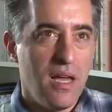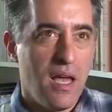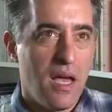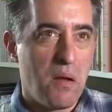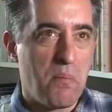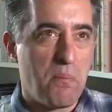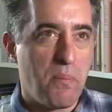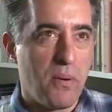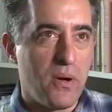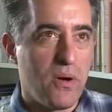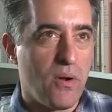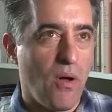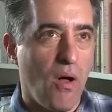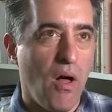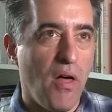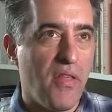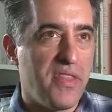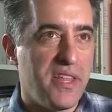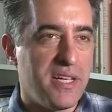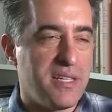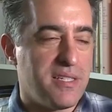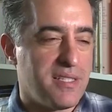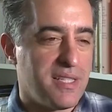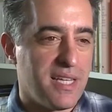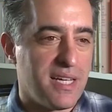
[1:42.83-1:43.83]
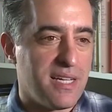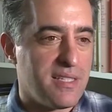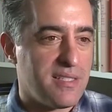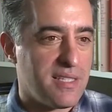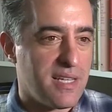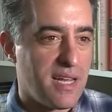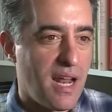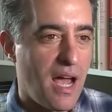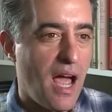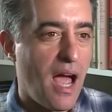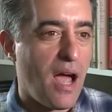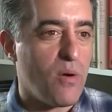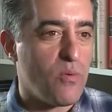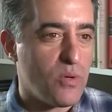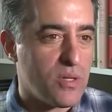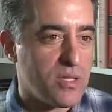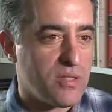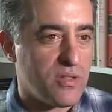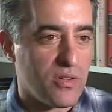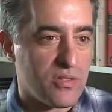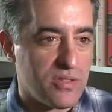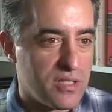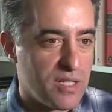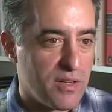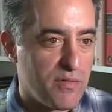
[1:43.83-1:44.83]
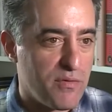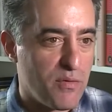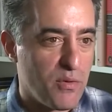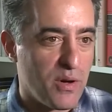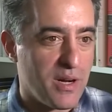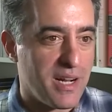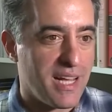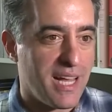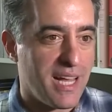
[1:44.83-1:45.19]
it put all these things that I was searching for